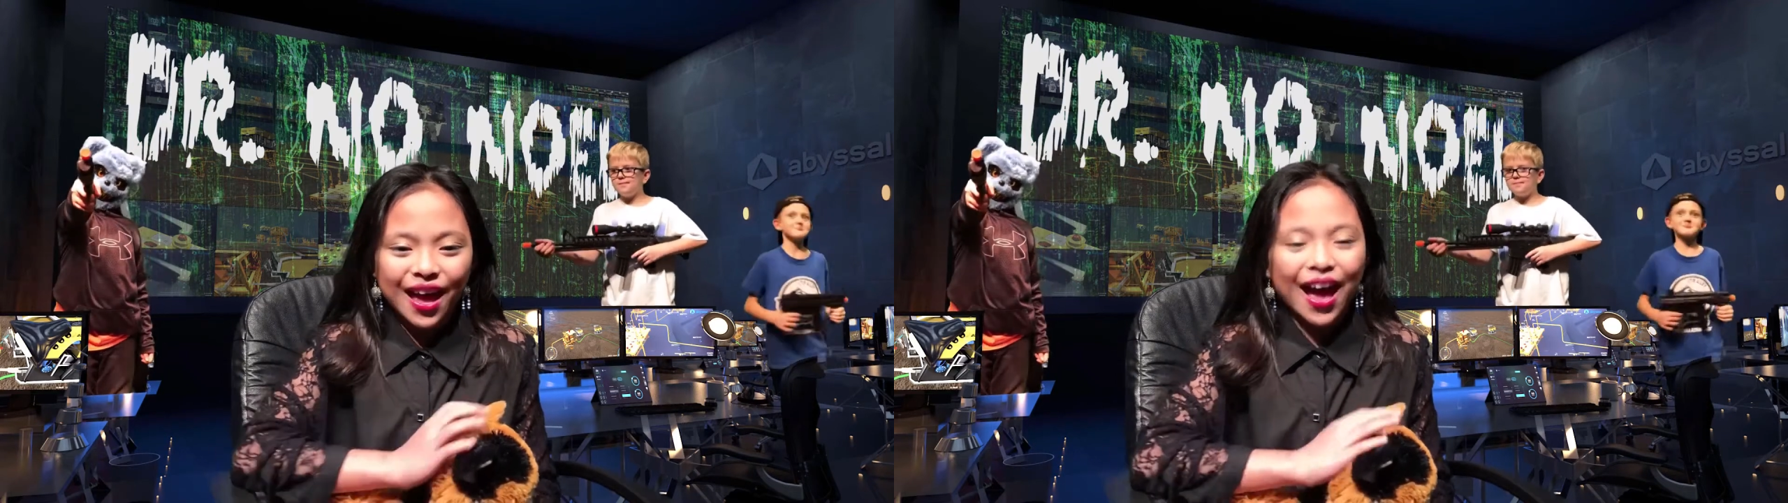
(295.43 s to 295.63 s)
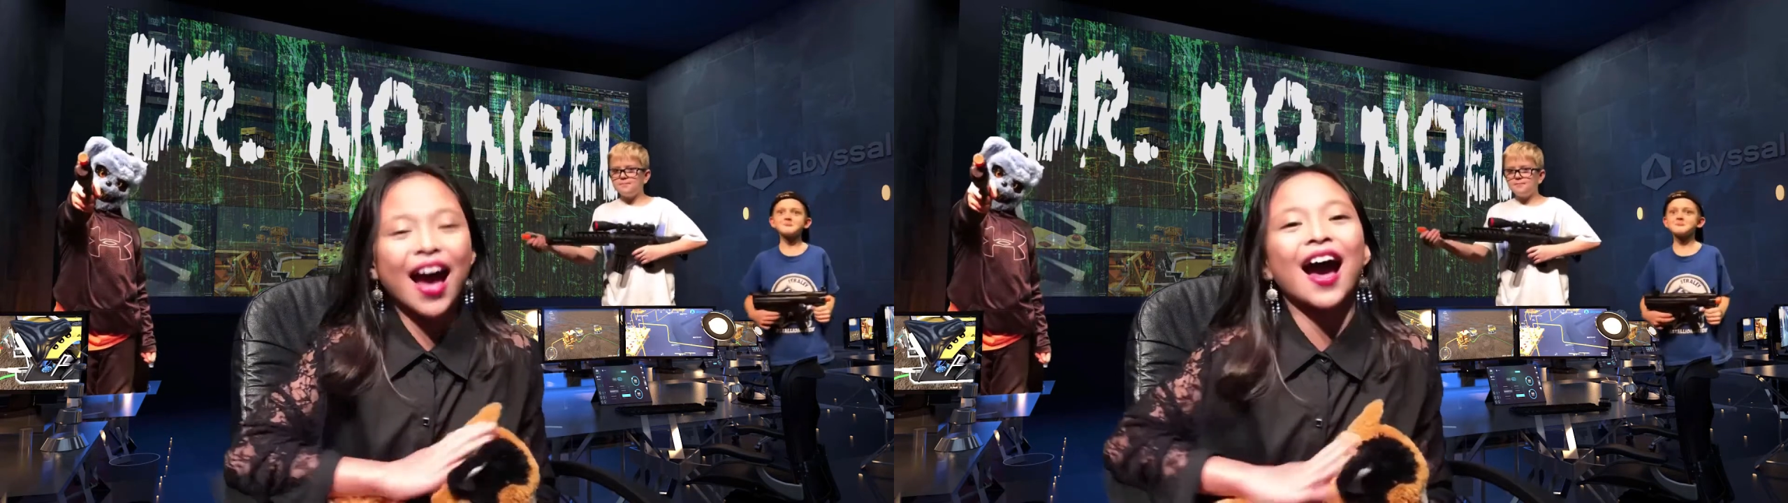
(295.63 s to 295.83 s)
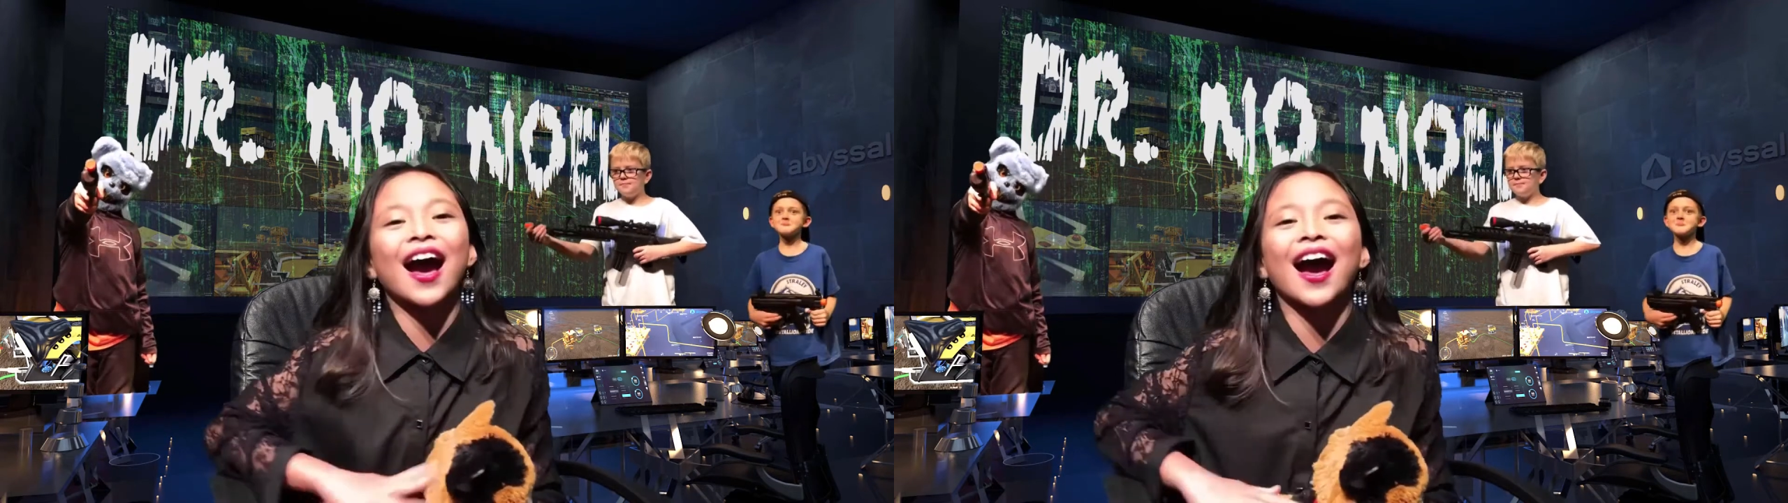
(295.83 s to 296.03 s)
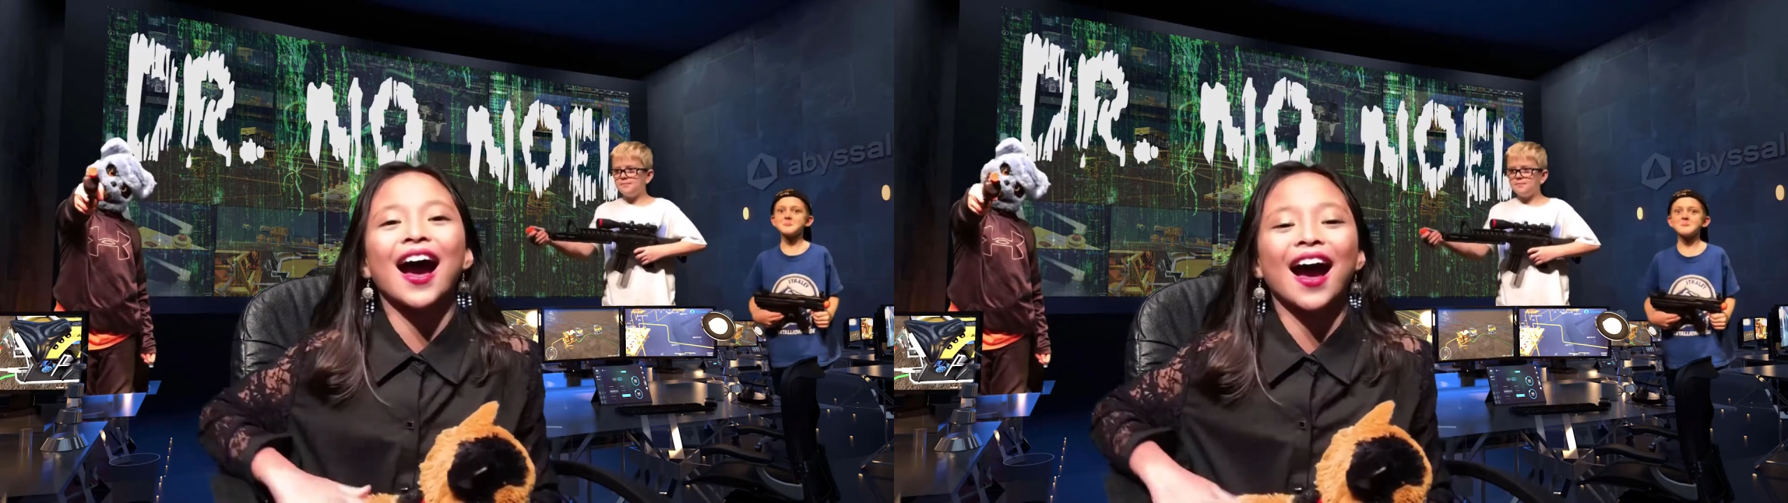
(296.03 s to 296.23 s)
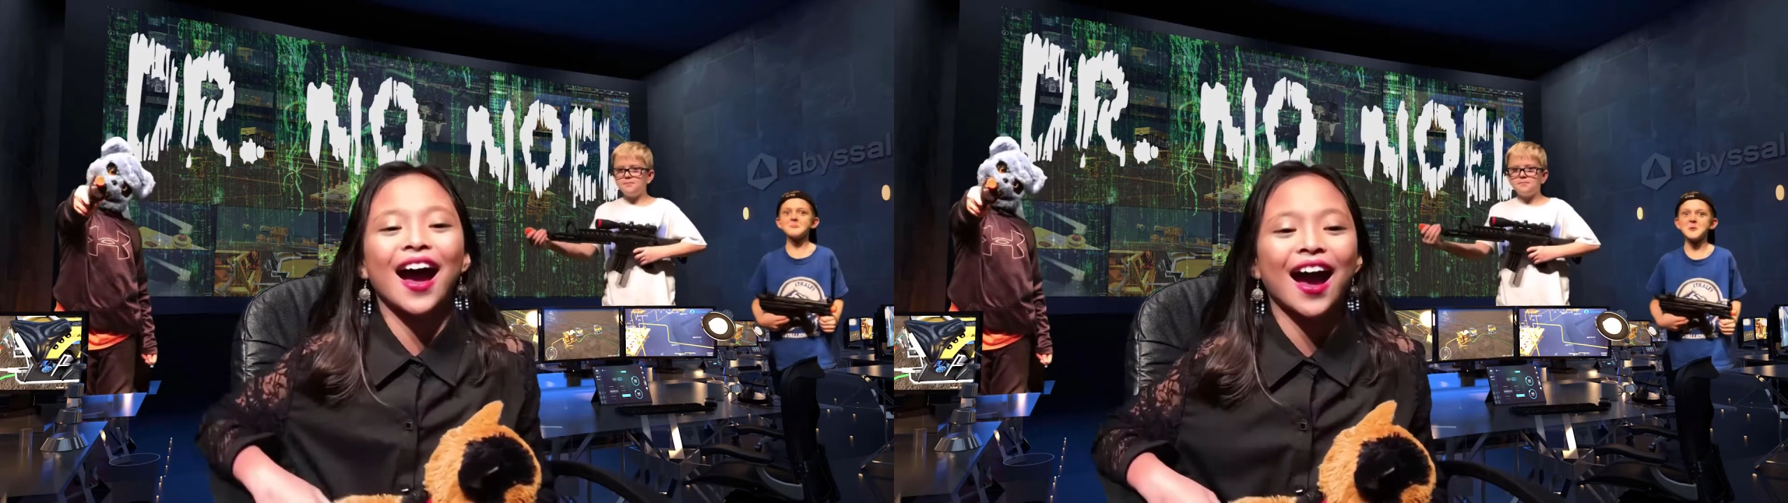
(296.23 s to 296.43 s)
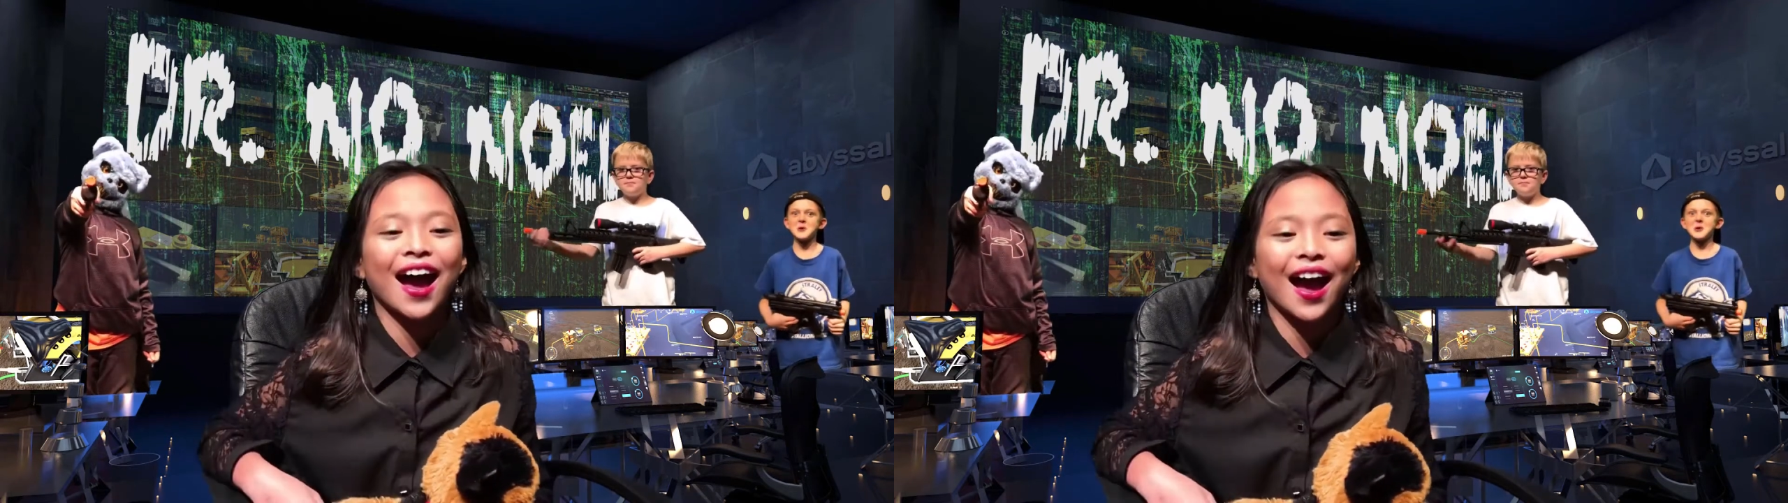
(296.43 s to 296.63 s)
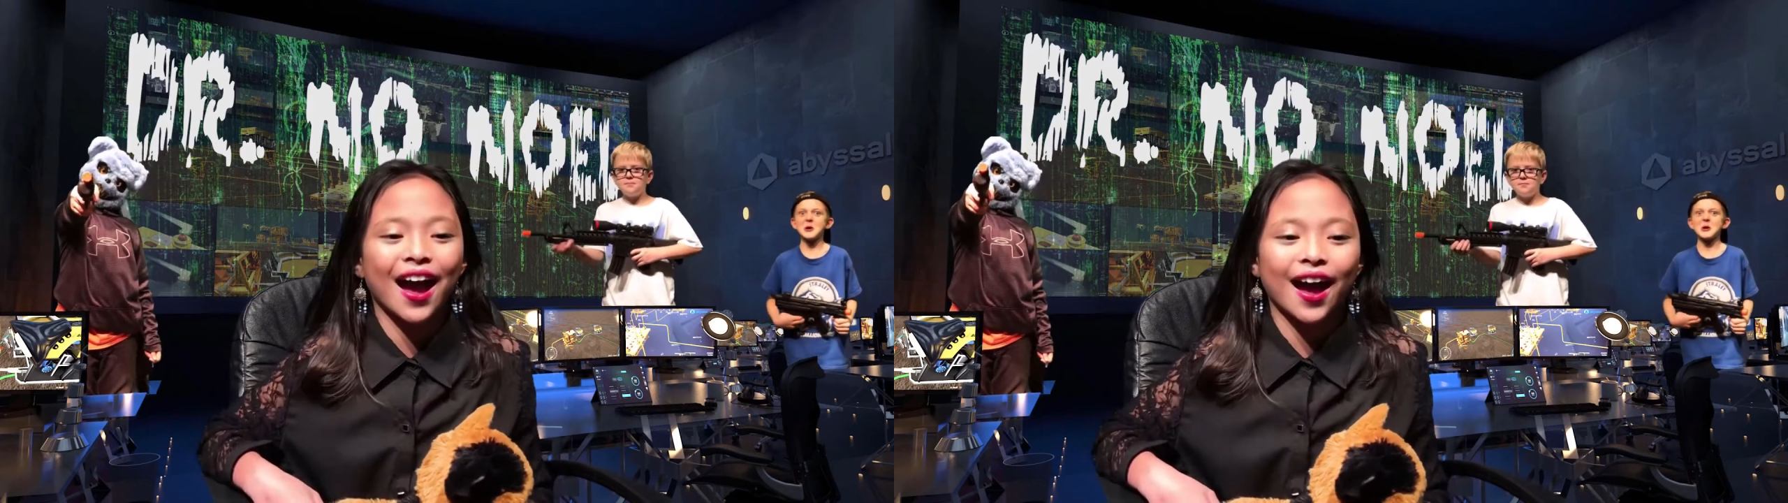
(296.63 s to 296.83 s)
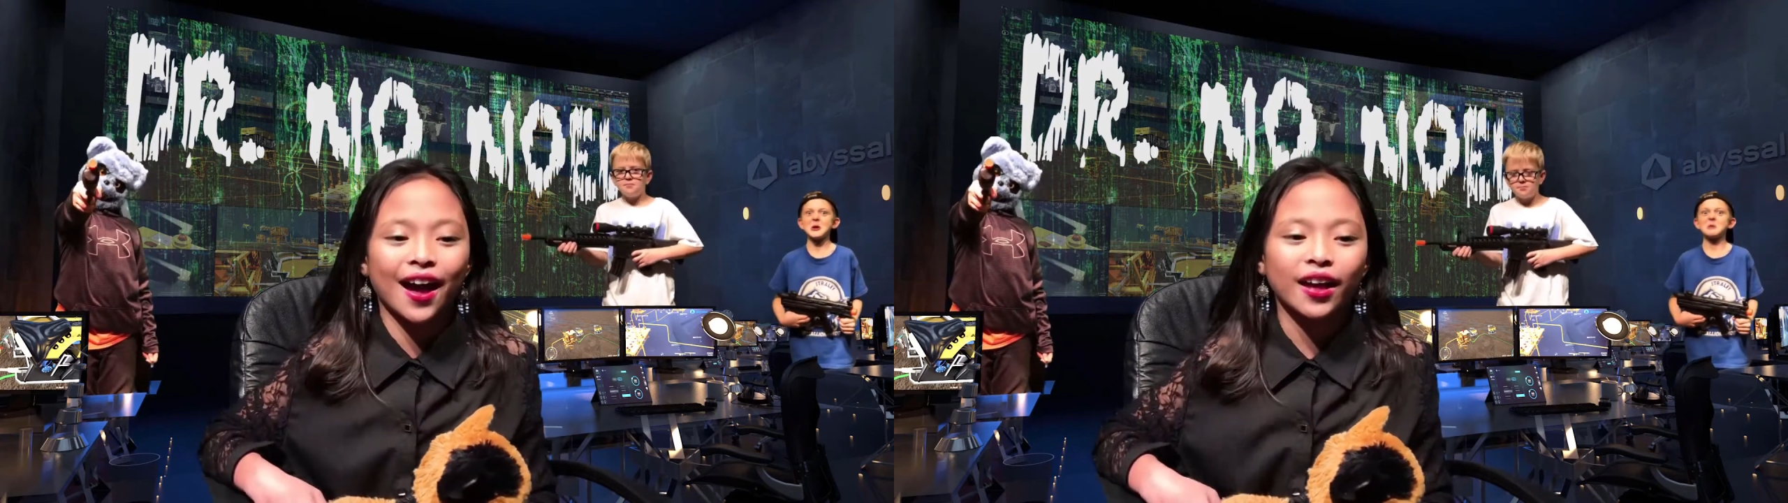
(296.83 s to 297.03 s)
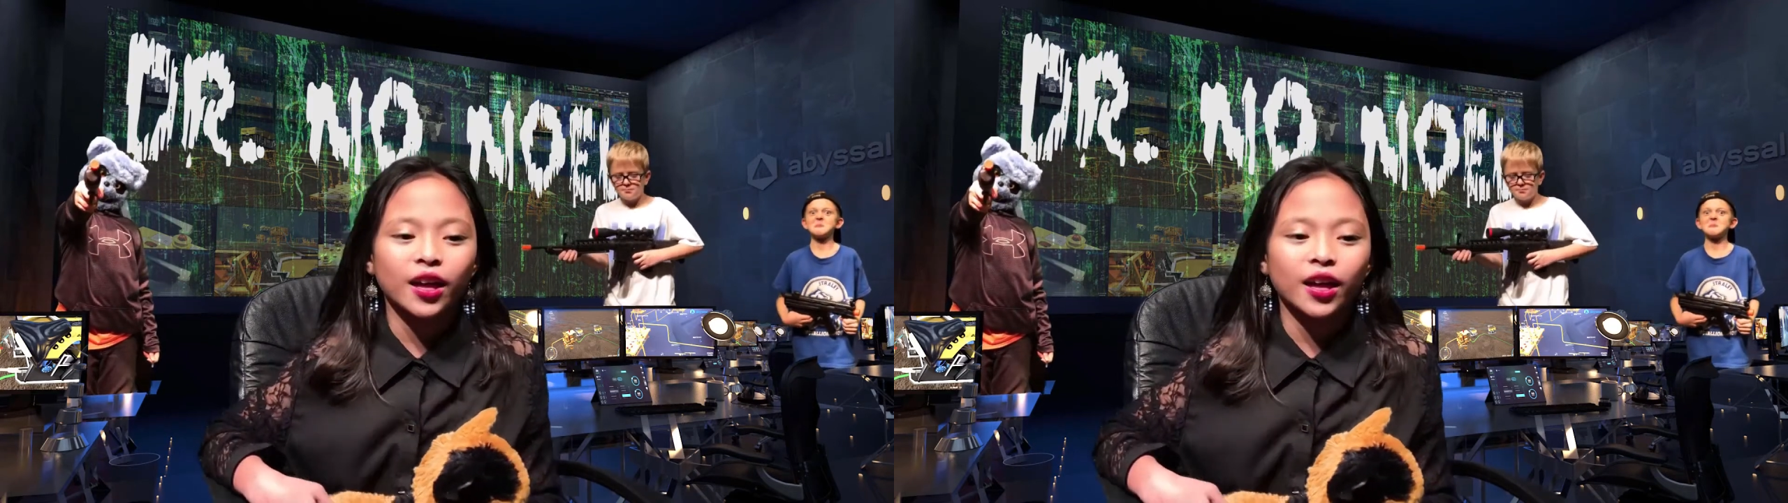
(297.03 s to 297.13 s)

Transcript: Ha ha ha!